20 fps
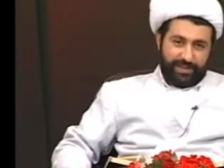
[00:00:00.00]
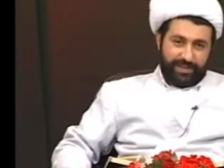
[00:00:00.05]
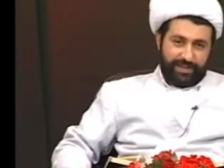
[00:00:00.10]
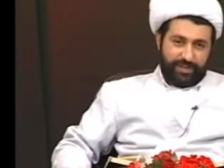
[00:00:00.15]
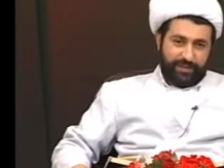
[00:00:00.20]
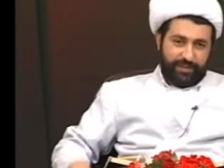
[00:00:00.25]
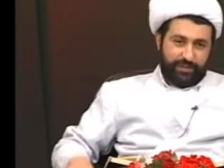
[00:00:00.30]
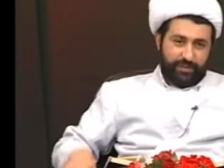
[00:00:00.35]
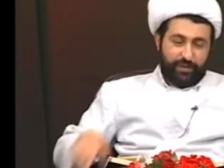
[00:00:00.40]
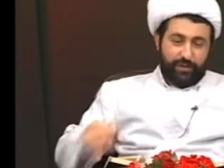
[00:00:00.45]

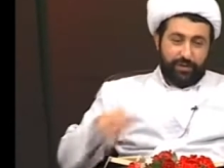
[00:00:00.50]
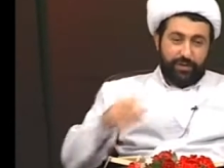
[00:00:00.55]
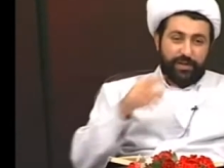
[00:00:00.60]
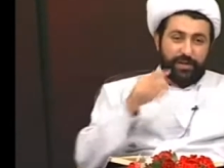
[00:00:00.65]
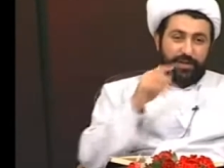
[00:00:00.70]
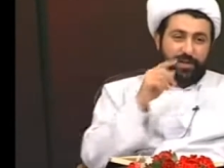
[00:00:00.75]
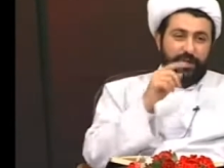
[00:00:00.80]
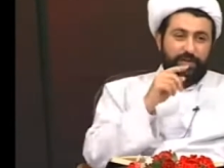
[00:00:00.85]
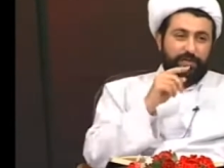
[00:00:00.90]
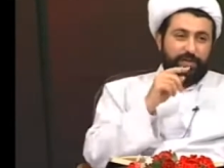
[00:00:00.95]
So
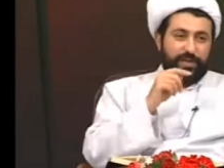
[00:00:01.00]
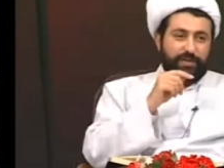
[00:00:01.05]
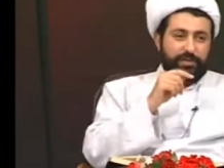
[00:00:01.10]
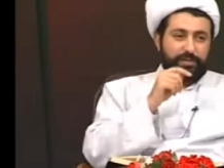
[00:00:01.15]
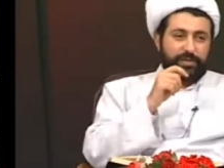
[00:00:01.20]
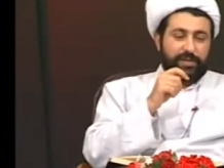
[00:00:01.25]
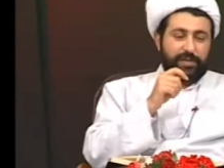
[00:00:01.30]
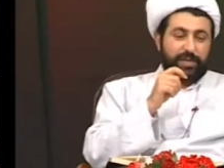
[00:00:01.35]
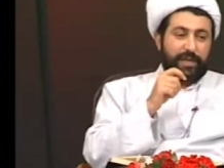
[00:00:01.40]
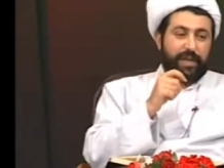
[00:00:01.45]
he wants
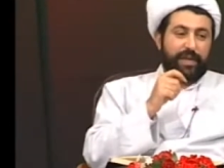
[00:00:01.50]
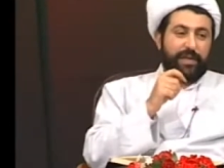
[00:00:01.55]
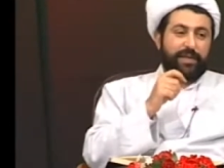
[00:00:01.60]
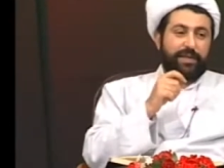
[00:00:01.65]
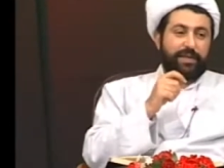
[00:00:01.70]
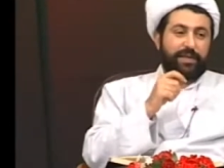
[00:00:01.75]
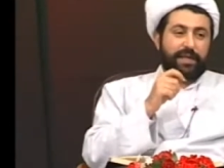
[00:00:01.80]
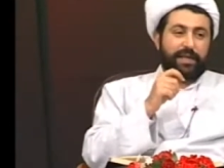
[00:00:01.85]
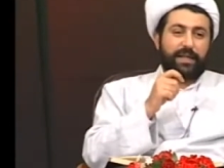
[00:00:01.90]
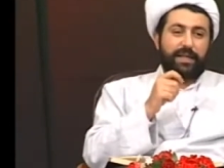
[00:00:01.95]
to say,
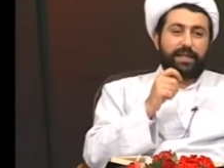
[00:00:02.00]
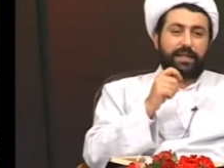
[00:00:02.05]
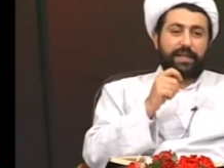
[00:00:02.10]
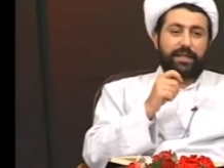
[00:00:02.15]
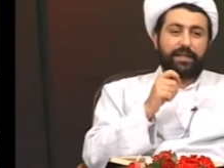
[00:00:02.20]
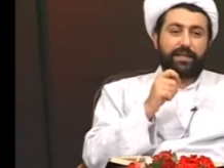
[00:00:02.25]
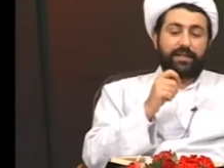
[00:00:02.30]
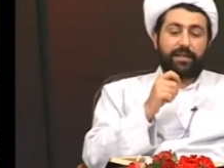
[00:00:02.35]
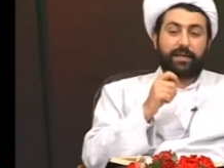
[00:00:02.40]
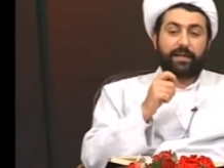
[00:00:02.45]

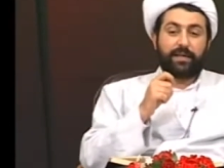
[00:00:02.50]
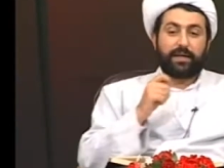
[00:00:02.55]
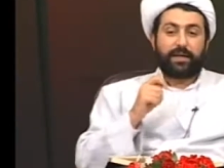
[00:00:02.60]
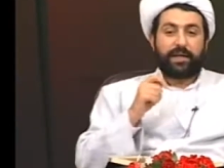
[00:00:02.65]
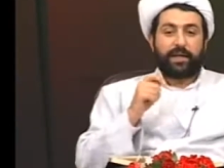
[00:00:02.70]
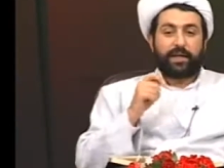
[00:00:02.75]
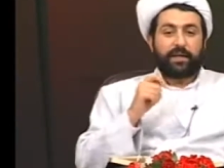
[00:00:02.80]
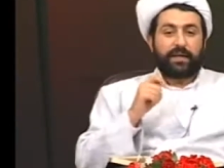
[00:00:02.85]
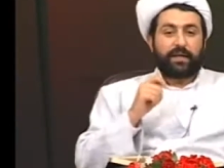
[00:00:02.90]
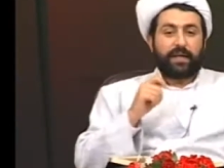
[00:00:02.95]
indeed,
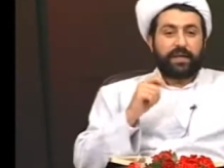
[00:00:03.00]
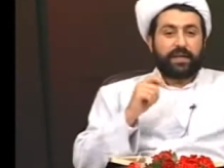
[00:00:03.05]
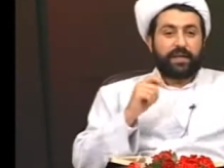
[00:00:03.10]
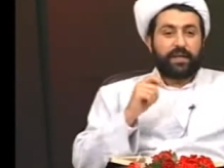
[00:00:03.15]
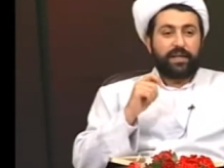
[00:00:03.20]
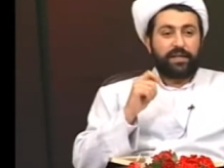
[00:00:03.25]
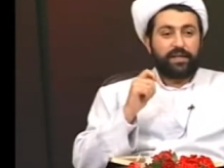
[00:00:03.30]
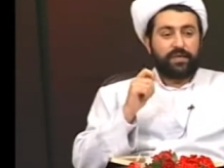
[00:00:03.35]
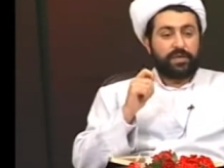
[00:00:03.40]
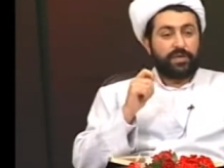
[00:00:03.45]
that
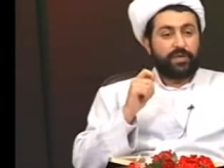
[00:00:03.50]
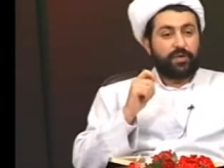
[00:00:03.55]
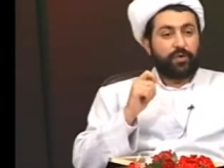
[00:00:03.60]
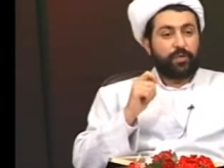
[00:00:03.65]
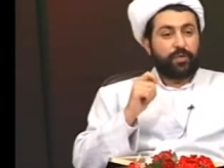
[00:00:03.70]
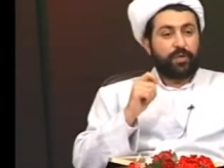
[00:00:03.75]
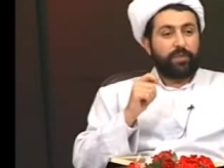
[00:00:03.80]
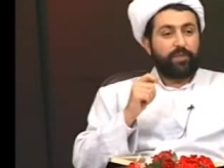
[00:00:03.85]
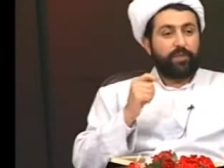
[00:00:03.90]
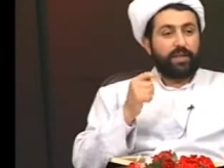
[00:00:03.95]
he's
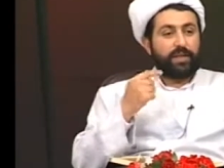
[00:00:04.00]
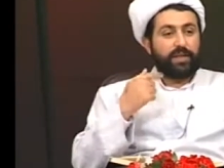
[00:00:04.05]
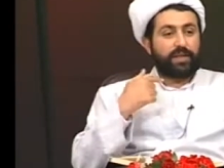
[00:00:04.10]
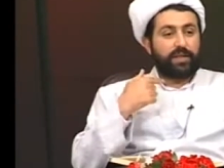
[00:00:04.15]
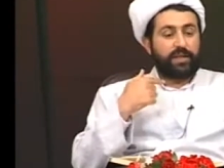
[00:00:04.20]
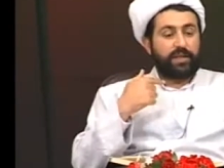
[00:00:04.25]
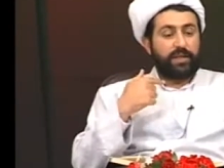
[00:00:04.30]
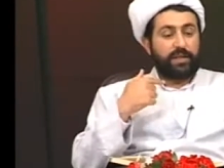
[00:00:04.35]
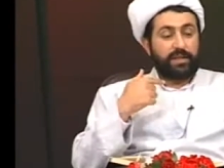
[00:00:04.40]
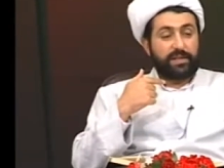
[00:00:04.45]
stupid because
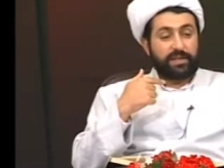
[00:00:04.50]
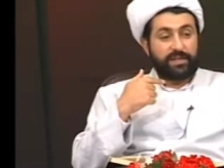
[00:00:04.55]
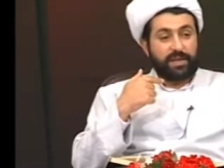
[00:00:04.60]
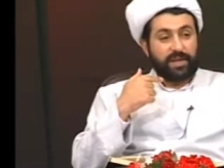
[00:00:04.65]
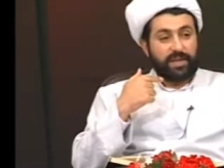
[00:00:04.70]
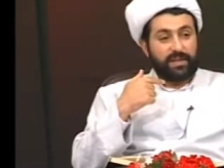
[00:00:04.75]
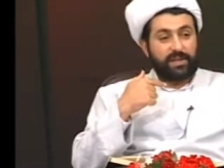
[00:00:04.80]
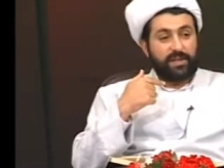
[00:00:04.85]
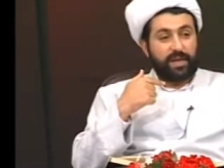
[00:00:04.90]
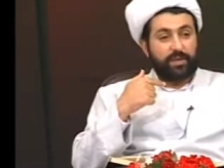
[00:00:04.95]
he
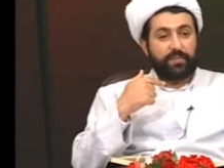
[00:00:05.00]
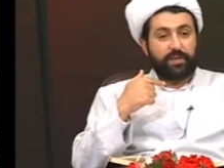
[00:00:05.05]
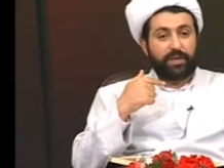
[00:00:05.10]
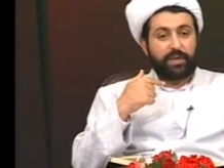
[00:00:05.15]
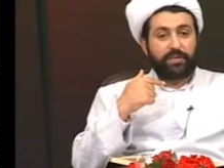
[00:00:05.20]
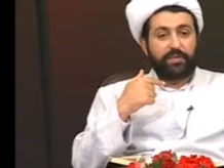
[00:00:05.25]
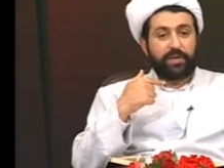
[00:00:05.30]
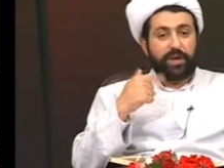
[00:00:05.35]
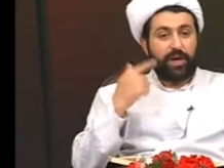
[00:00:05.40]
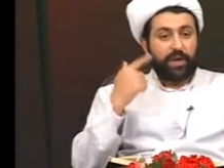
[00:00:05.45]
said
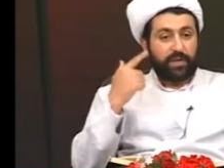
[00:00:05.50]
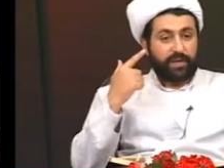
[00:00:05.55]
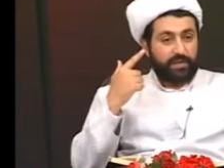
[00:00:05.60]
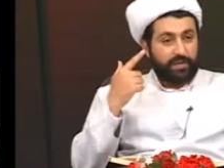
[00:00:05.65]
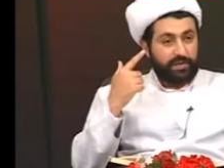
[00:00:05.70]
something right.